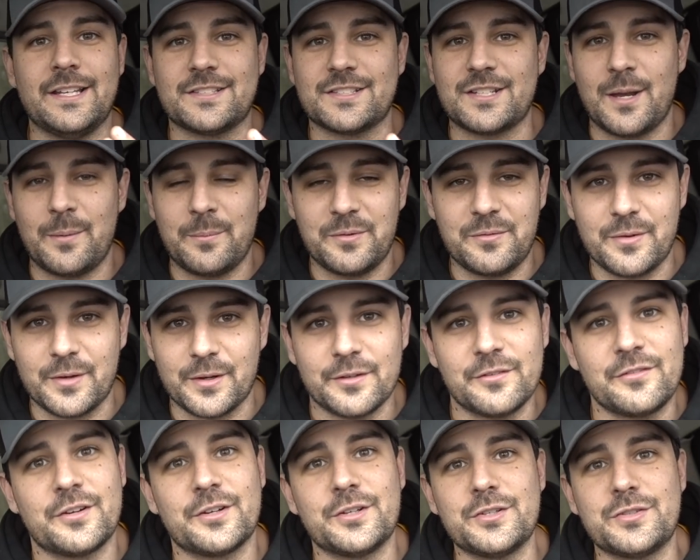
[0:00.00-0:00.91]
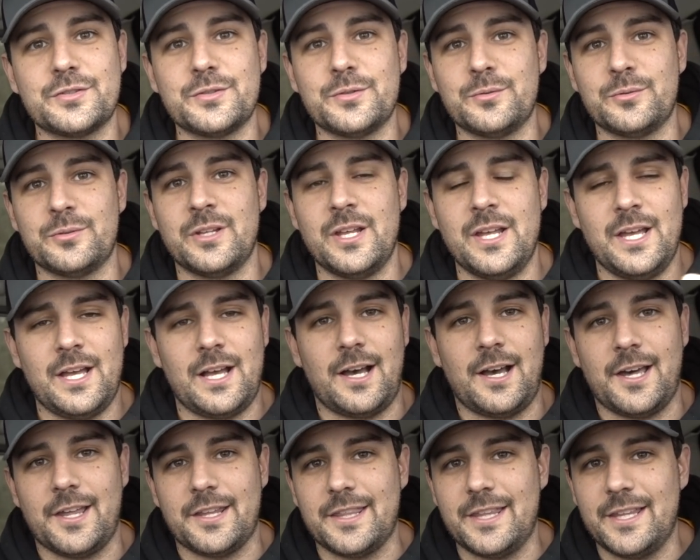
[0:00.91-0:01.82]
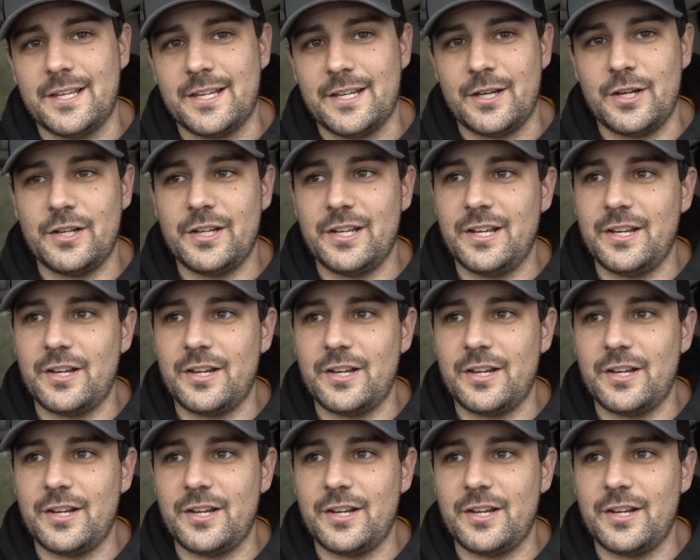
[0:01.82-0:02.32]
It's coming very, very soon. Uh, the